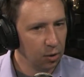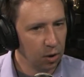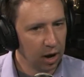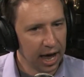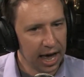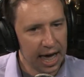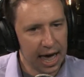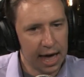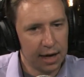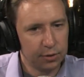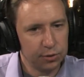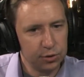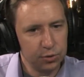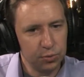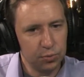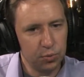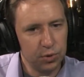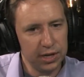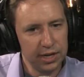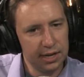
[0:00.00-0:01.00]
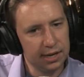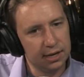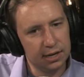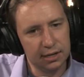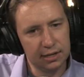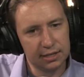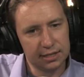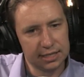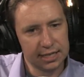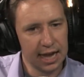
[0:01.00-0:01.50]
How do we
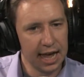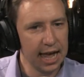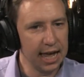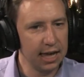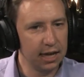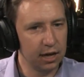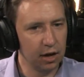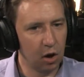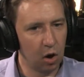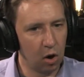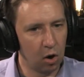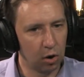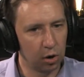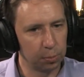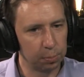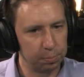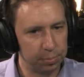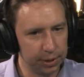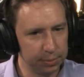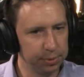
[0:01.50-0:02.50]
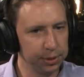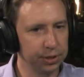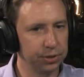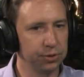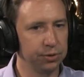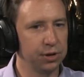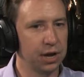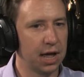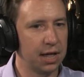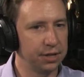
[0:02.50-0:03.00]
take our
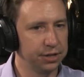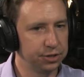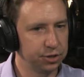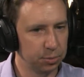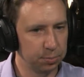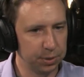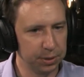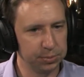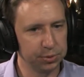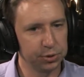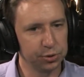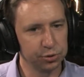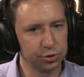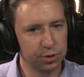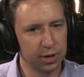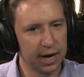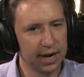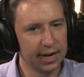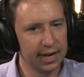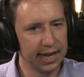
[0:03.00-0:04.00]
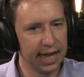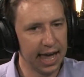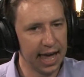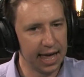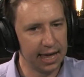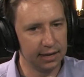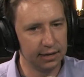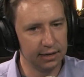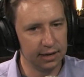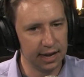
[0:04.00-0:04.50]
biblical knowledge, our biblical training,
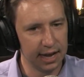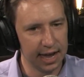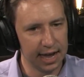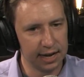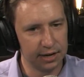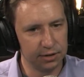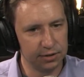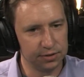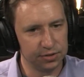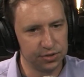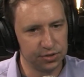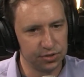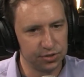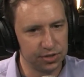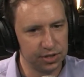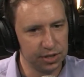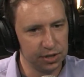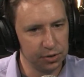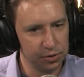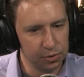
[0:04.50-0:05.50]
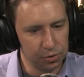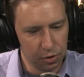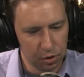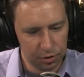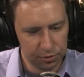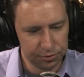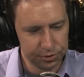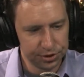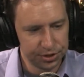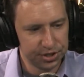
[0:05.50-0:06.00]
and still
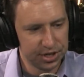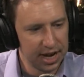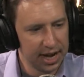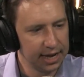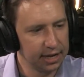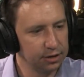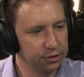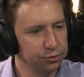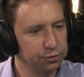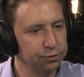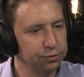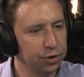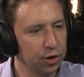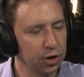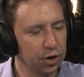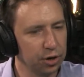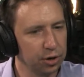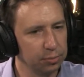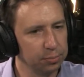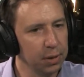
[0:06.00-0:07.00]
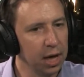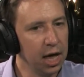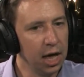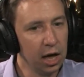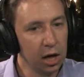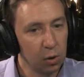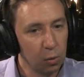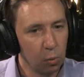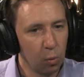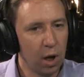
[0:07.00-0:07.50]
stand firm
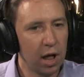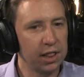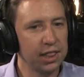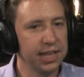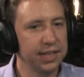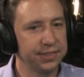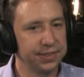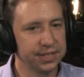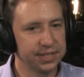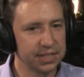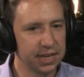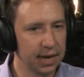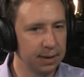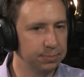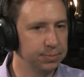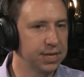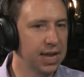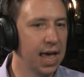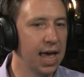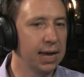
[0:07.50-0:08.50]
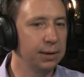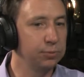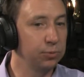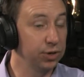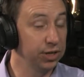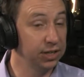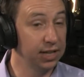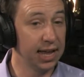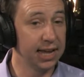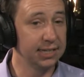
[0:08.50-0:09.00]
while at the same time
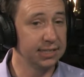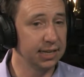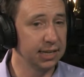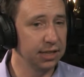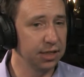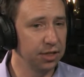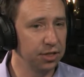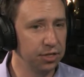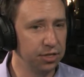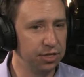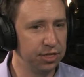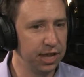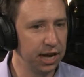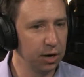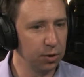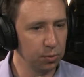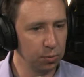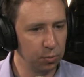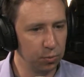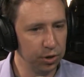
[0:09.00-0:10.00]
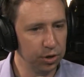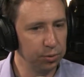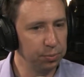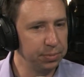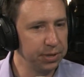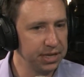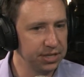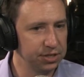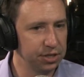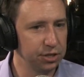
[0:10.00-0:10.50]
realizing there will
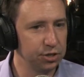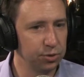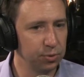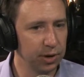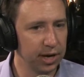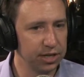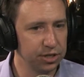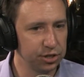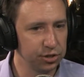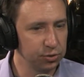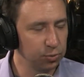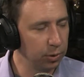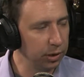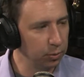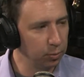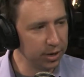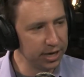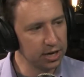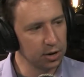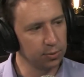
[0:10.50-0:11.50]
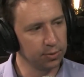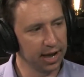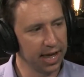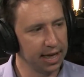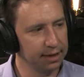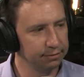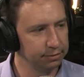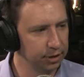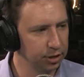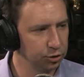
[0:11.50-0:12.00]
be situations where we don't
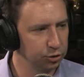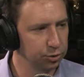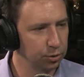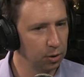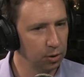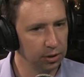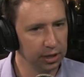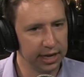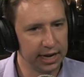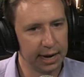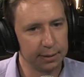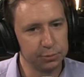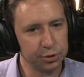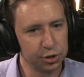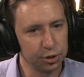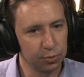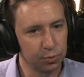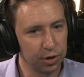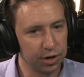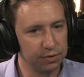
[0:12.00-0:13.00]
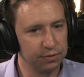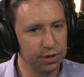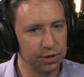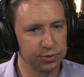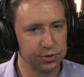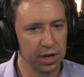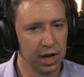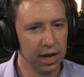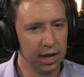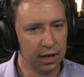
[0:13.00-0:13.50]
have control? And I'm sure one of
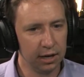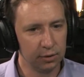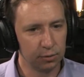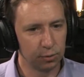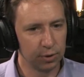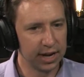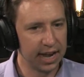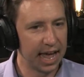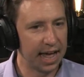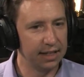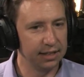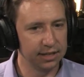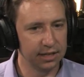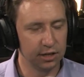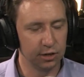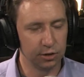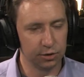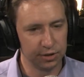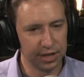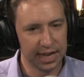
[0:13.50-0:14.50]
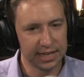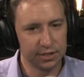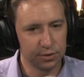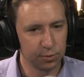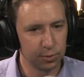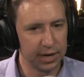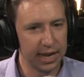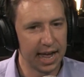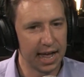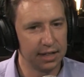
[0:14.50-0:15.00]
those that's a
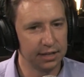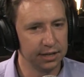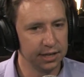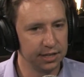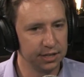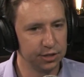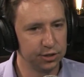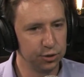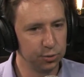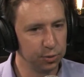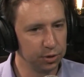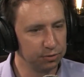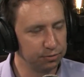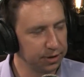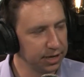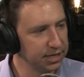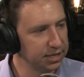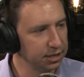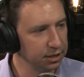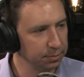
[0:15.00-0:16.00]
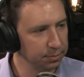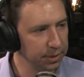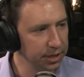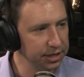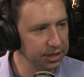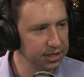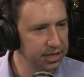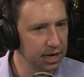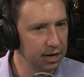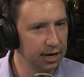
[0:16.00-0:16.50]
reality that you would have faced in the
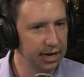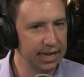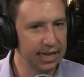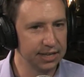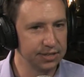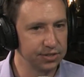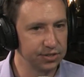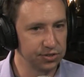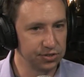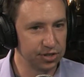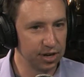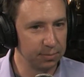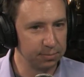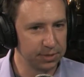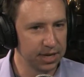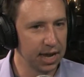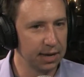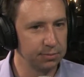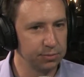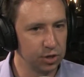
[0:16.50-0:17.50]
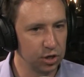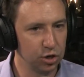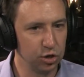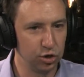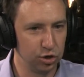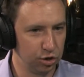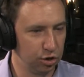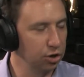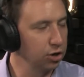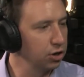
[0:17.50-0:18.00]
military, is sometimes
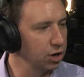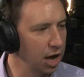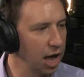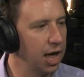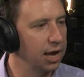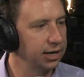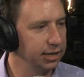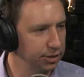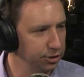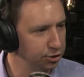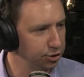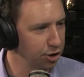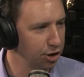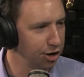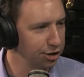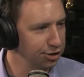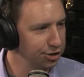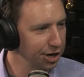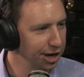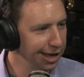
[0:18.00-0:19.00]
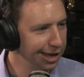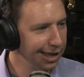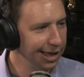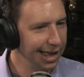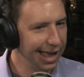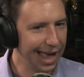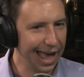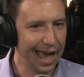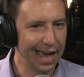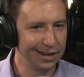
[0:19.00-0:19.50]
you're not in charge
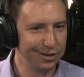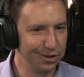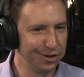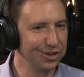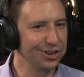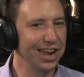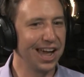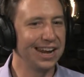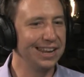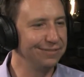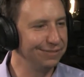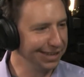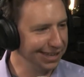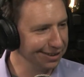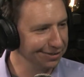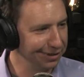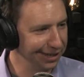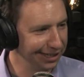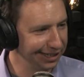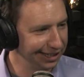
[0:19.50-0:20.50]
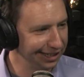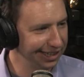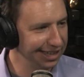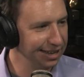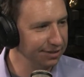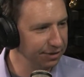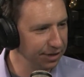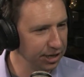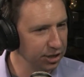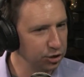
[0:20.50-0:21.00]
and you're not even
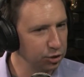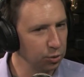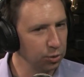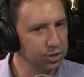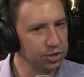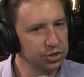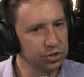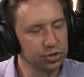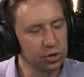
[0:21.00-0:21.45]
given a choice.